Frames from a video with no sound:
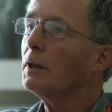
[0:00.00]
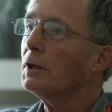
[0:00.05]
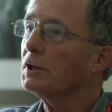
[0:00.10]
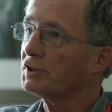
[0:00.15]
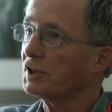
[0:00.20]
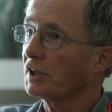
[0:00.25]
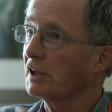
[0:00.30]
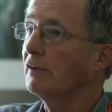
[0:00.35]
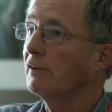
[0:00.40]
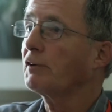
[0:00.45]

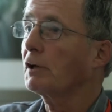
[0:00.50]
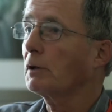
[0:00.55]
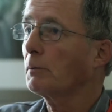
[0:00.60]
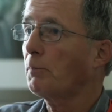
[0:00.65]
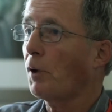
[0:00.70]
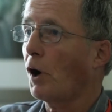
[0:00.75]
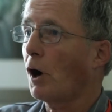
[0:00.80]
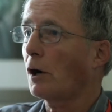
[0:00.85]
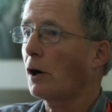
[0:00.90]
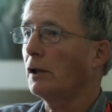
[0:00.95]
The
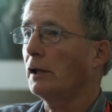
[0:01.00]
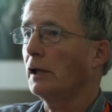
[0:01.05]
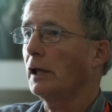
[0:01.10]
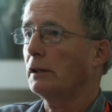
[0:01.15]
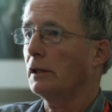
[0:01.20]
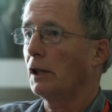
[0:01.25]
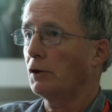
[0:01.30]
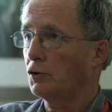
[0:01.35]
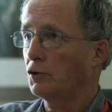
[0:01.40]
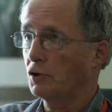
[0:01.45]
significant part
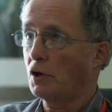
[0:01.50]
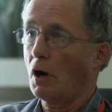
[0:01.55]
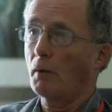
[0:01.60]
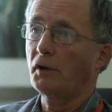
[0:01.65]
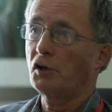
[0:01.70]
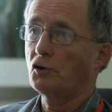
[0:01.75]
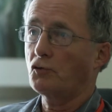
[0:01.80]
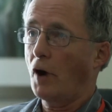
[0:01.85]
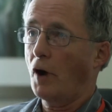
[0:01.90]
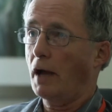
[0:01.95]
that
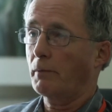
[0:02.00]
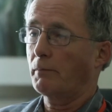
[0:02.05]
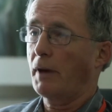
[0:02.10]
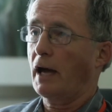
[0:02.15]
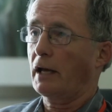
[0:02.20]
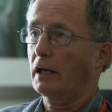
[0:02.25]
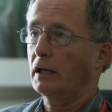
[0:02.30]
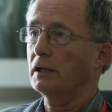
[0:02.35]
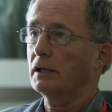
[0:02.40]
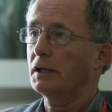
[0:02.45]
got me dragged
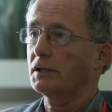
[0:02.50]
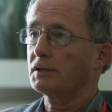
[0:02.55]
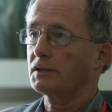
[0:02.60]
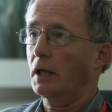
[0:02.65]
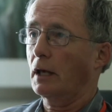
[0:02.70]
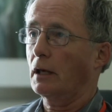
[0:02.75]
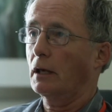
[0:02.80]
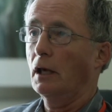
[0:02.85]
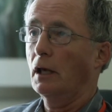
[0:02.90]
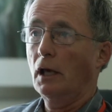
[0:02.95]
back into this
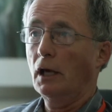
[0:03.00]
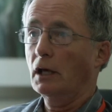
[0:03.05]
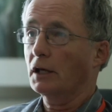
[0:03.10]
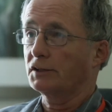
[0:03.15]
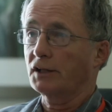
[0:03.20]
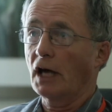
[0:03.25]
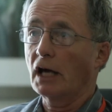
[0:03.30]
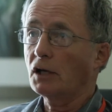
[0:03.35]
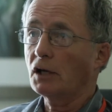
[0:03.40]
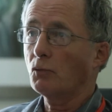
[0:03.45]
thing,
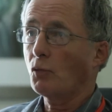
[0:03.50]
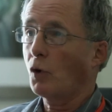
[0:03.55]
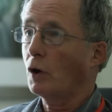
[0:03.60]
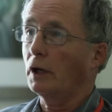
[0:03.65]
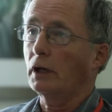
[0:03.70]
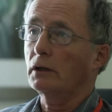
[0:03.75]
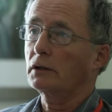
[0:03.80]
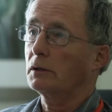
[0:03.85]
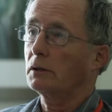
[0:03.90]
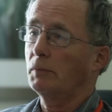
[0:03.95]
because I didn't
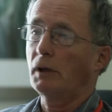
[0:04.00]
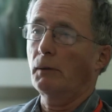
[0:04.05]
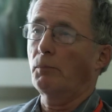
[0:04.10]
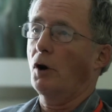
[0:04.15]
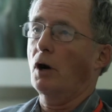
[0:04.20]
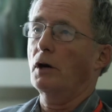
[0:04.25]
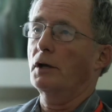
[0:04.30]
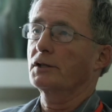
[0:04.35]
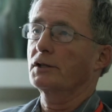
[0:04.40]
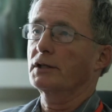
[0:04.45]
want to be a
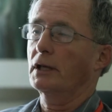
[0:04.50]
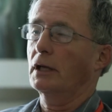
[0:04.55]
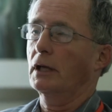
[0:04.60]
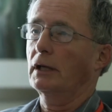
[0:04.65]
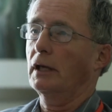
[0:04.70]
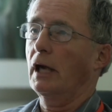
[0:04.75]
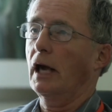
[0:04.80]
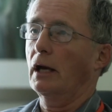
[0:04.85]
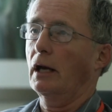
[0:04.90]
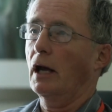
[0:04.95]
part of this thing
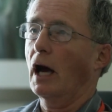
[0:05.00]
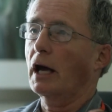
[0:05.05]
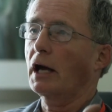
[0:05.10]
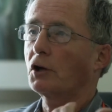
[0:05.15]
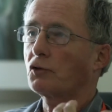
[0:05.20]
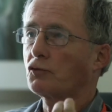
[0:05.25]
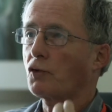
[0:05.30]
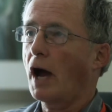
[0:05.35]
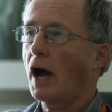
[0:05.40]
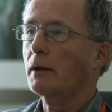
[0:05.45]
again. I
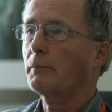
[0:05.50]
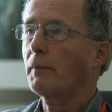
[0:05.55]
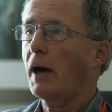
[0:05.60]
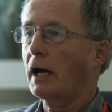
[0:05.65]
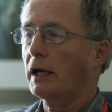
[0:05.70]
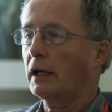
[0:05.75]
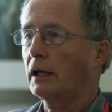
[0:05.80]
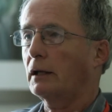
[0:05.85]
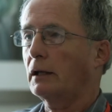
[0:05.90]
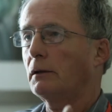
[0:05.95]
got dragged
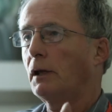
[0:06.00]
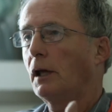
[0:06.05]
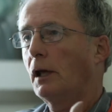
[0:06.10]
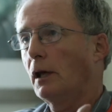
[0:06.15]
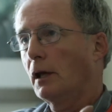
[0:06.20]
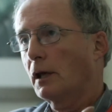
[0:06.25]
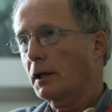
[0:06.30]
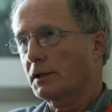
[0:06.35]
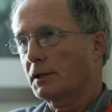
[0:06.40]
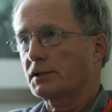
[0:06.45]
back in
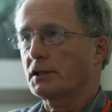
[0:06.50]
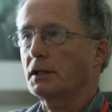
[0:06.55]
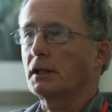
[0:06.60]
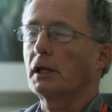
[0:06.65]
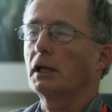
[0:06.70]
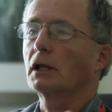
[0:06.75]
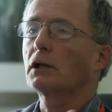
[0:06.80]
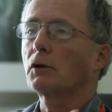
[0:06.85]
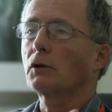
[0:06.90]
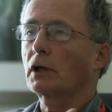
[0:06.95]
because of
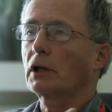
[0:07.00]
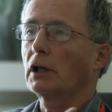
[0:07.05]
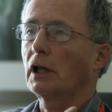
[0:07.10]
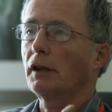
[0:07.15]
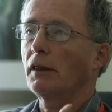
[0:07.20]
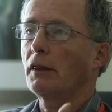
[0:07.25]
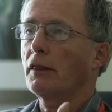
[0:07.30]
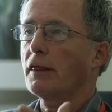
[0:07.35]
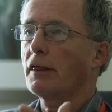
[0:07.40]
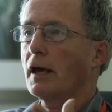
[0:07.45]
the Hillary
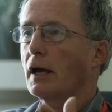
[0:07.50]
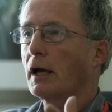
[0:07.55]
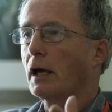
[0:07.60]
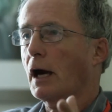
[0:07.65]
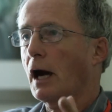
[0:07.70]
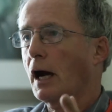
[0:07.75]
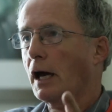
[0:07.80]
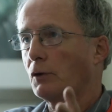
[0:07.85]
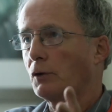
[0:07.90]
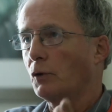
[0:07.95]
Clinton
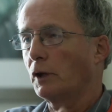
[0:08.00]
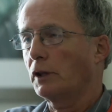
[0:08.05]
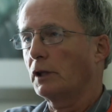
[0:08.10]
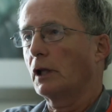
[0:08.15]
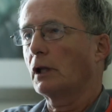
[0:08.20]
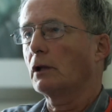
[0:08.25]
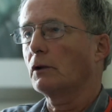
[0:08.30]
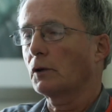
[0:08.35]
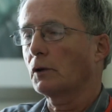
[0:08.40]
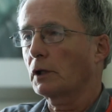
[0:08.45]
thing. I had written
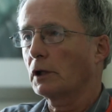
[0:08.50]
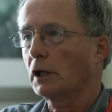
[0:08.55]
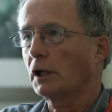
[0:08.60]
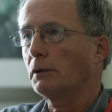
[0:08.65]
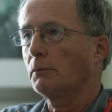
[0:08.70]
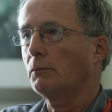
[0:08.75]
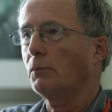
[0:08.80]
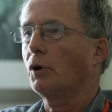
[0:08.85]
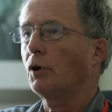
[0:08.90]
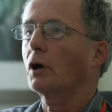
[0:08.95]
the Hillary
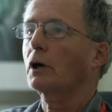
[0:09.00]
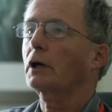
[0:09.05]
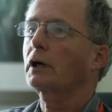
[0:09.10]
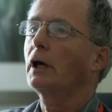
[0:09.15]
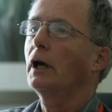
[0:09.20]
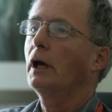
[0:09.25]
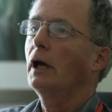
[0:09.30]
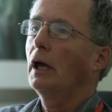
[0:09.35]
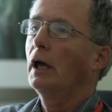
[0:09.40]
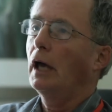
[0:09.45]
Clinton
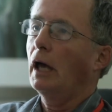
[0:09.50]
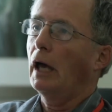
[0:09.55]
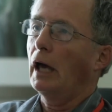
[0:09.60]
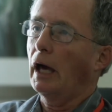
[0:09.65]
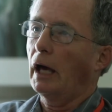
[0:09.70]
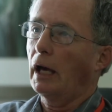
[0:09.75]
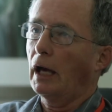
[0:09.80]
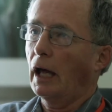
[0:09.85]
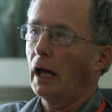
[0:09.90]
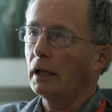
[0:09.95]
book,
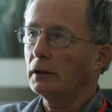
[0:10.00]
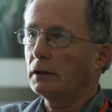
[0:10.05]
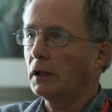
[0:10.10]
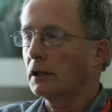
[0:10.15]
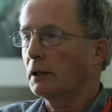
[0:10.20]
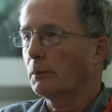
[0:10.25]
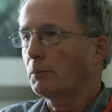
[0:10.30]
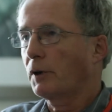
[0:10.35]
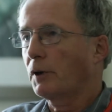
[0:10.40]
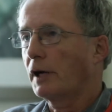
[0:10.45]
and I had
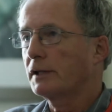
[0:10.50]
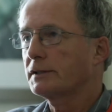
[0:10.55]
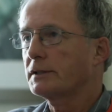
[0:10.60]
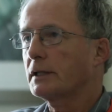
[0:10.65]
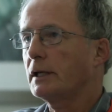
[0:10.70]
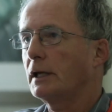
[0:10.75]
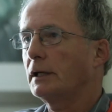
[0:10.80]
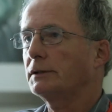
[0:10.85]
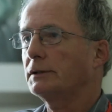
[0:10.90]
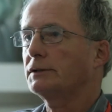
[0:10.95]
done the
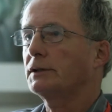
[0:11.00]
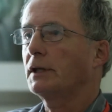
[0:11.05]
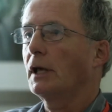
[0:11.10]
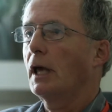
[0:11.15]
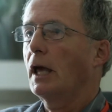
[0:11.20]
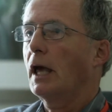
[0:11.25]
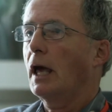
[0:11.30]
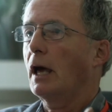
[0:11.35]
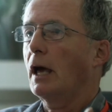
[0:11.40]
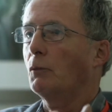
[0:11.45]
presidents.
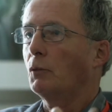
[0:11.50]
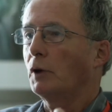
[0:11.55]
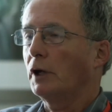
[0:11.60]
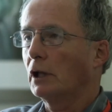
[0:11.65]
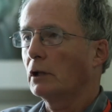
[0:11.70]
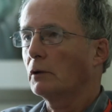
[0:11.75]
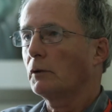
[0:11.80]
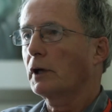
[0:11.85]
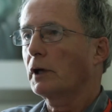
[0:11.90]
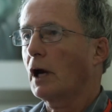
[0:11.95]
And when
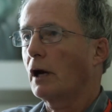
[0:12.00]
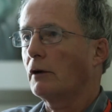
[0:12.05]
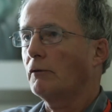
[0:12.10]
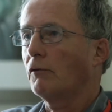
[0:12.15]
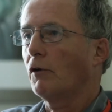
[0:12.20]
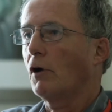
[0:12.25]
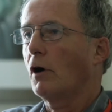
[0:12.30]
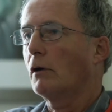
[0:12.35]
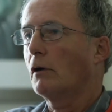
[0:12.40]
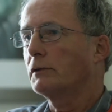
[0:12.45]
Hillary got
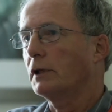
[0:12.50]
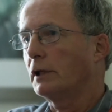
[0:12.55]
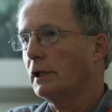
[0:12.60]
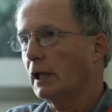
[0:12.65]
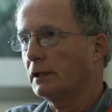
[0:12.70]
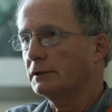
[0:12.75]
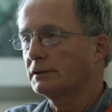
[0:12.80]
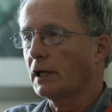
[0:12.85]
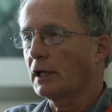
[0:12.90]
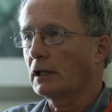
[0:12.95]
involved,
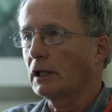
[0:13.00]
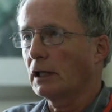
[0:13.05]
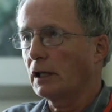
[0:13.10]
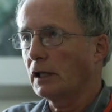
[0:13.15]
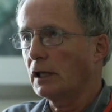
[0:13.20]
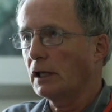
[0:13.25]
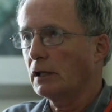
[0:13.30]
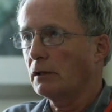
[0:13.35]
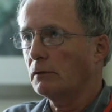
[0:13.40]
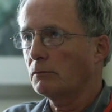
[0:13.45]
and then
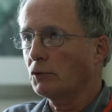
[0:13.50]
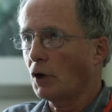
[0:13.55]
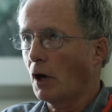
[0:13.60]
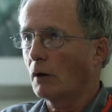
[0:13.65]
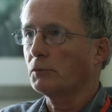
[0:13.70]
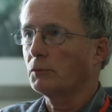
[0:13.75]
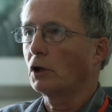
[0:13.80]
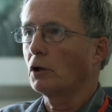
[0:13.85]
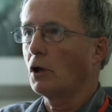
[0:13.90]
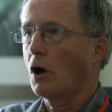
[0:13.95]
suddenly
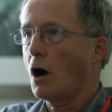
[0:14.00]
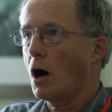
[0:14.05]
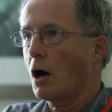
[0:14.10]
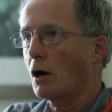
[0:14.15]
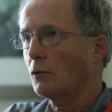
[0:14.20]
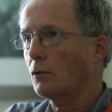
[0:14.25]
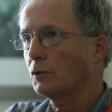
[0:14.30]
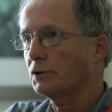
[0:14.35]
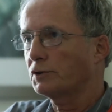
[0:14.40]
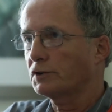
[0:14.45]
Tom
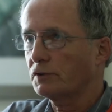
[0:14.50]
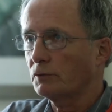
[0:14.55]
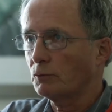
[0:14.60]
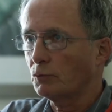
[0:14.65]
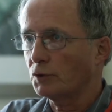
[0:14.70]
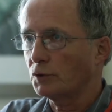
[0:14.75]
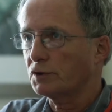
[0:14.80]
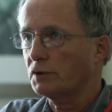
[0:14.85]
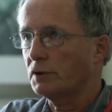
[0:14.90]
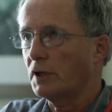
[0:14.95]
DeLonge
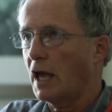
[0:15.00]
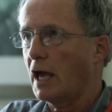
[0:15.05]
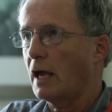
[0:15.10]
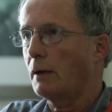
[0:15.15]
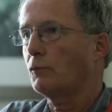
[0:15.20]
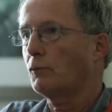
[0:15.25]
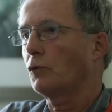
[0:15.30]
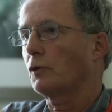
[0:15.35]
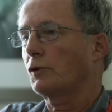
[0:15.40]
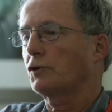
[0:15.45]
was
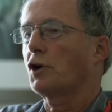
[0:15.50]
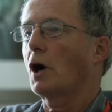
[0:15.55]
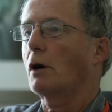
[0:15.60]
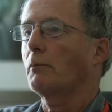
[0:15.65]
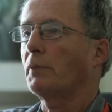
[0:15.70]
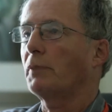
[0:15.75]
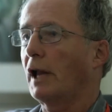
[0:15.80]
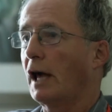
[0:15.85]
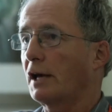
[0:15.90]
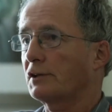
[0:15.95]
named with
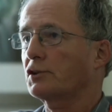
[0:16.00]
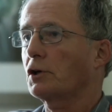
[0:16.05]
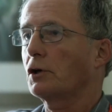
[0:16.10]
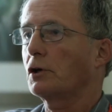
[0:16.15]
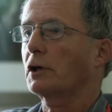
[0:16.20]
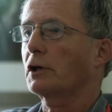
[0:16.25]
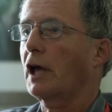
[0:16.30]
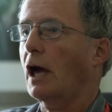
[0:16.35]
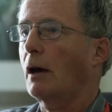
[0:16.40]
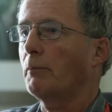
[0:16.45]
John Podesta,
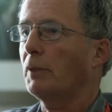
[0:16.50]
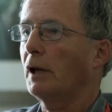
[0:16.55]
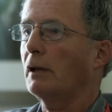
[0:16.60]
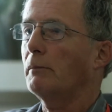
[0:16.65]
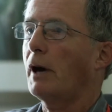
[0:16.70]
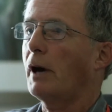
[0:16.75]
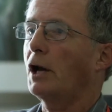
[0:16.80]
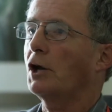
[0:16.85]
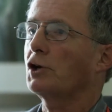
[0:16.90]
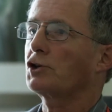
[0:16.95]
her
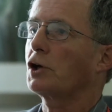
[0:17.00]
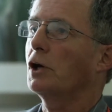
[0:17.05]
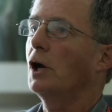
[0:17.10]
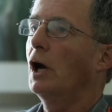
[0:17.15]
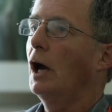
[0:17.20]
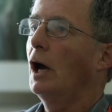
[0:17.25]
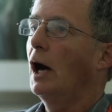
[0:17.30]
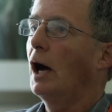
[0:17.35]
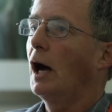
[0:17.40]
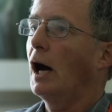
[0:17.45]
campaign manager,
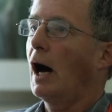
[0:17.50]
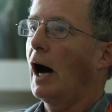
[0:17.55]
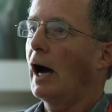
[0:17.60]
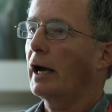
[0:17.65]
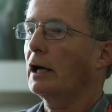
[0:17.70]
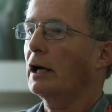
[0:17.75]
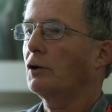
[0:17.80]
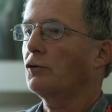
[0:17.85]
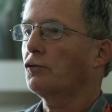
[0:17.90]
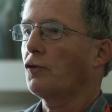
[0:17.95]

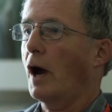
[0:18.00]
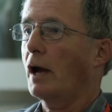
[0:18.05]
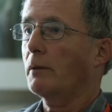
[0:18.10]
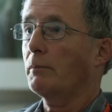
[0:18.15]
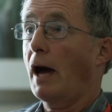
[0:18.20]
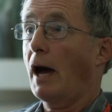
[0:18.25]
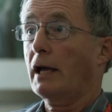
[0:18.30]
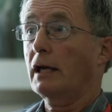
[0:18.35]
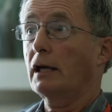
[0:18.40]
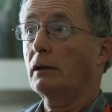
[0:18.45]
I got
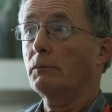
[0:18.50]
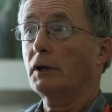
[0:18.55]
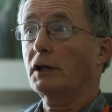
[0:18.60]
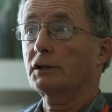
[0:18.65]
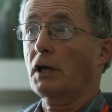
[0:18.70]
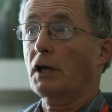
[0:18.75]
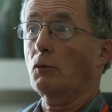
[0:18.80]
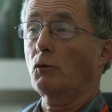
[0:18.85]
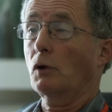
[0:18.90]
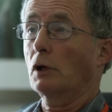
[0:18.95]
dragged back in
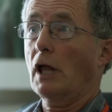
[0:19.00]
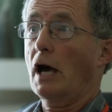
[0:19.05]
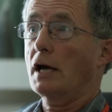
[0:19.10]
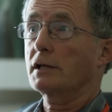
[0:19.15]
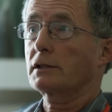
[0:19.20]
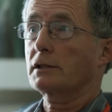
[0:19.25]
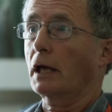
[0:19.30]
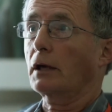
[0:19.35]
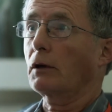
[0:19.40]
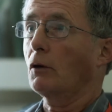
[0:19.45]
because I
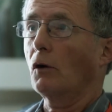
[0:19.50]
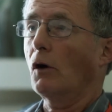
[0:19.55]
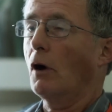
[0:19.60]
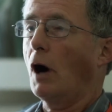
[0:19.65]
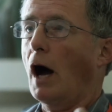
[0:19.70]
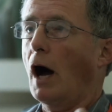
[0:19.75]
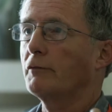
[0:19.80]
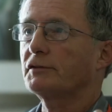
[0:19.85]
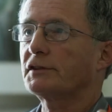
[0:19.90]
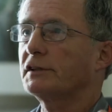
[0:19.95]
realized, like,
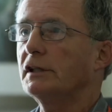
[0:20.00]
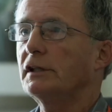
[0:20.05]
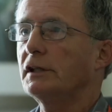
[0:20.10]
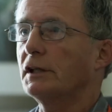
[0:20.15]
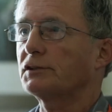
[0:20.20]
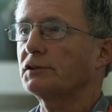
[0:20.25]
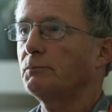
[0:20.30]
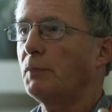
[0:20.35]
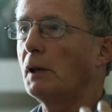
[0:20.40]
I've seen this.